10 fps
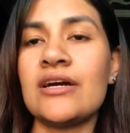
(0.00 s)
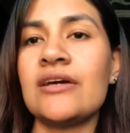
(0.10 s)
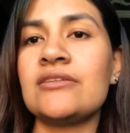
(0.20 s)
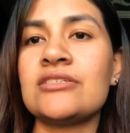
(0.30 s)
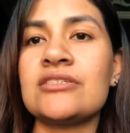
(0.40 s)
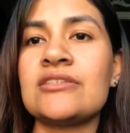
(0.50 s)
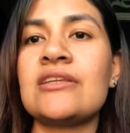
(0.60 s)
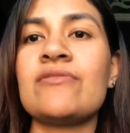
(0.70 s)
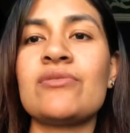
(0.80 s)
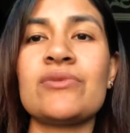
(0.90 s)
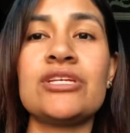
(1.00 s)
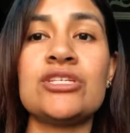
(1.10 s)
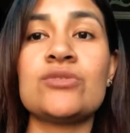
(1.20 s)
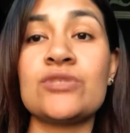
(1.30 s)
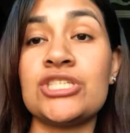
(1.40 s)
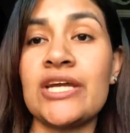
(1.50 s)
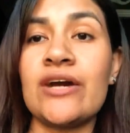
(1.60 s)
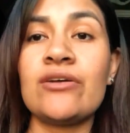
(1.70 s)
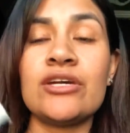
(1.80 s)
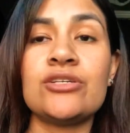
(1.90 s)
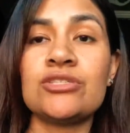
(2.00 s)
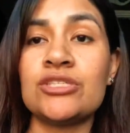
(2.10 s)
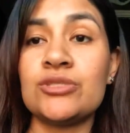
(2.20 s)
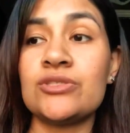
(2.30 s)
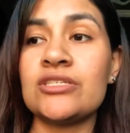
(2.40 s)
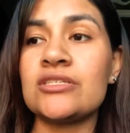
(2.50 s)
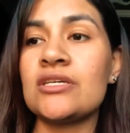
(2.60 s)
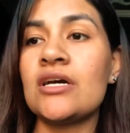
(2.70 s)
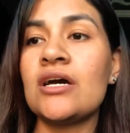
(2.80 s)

I just never really switch it out. I usually use this.